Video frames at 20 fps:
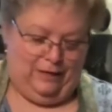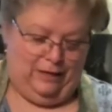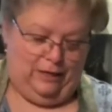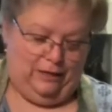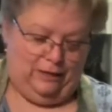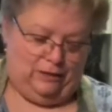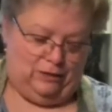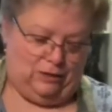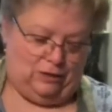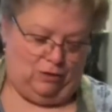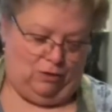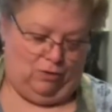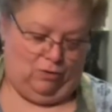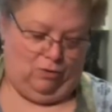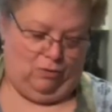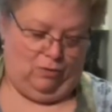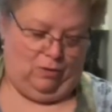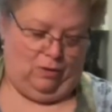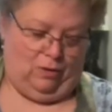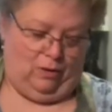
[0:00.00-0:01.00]

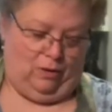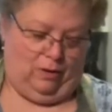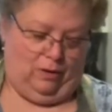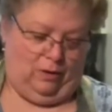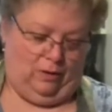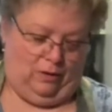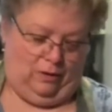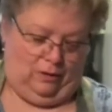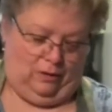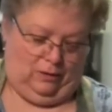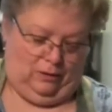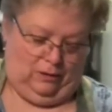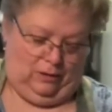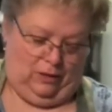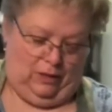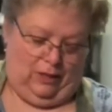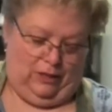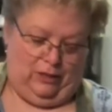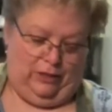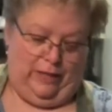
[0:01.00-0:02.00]
So
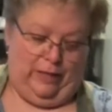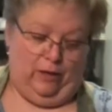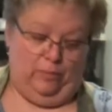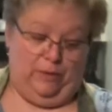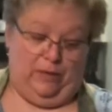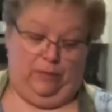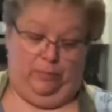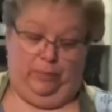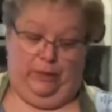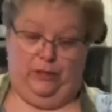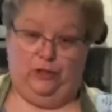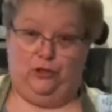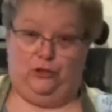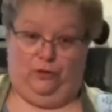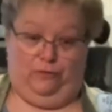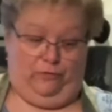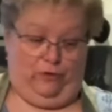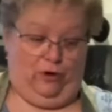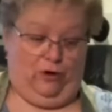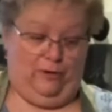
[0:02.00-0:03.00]
there'll be a picture
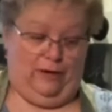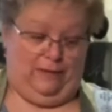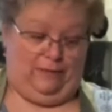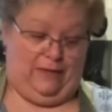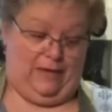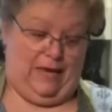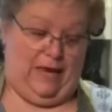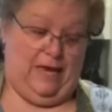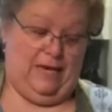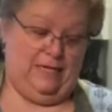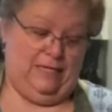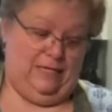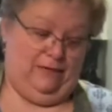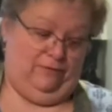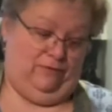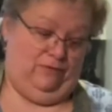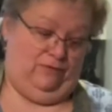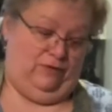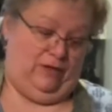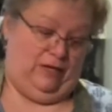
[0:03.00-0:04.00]
of her at the end of
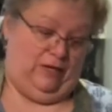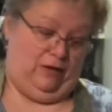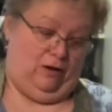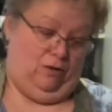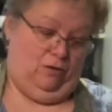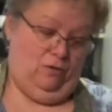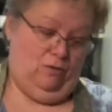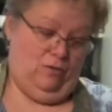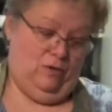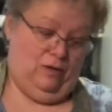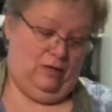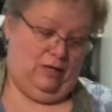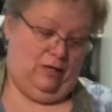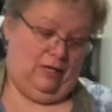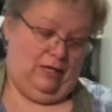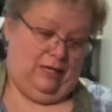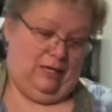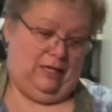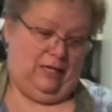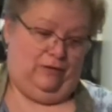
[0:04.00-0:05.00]
the video
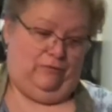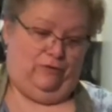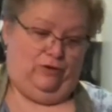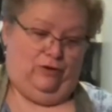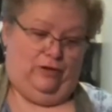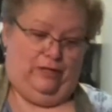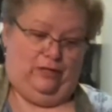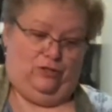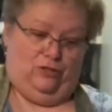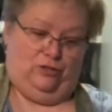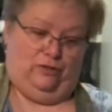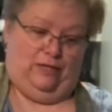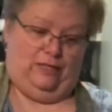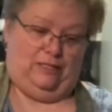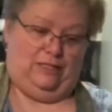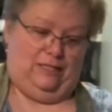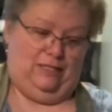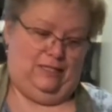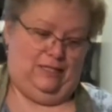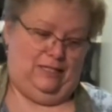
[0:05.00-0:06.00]
if you're
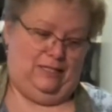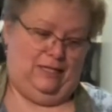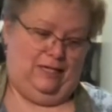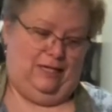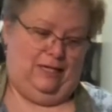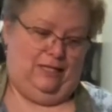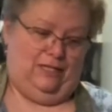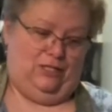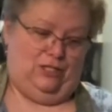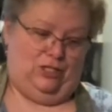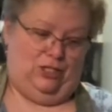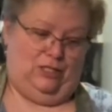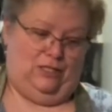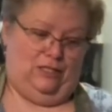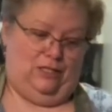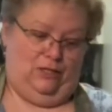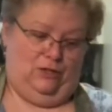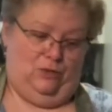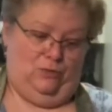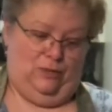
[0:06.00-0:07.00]
interested. She's
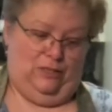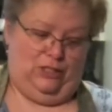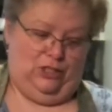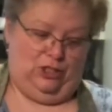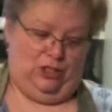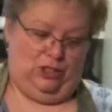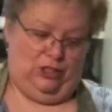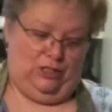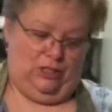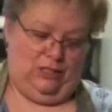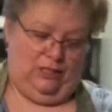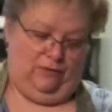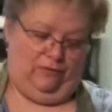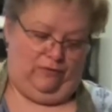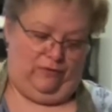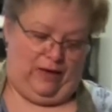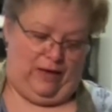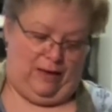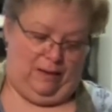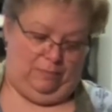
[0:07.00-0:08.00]
the new addition to the
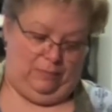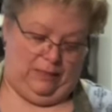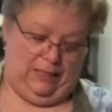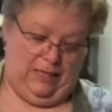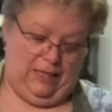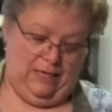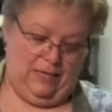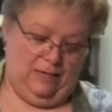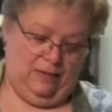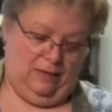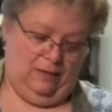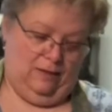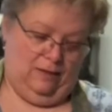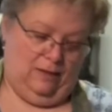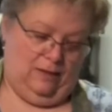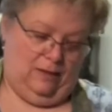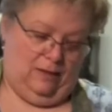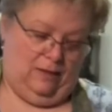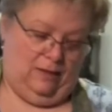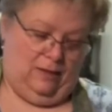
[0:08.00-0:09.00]
family,
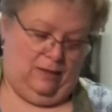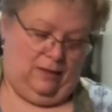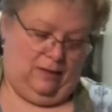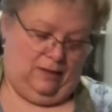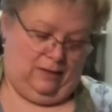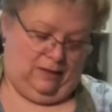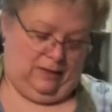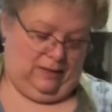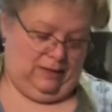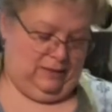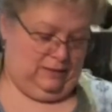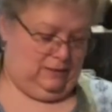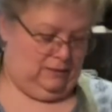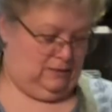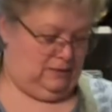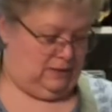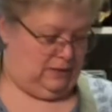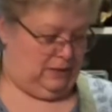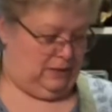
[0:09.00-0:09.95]
and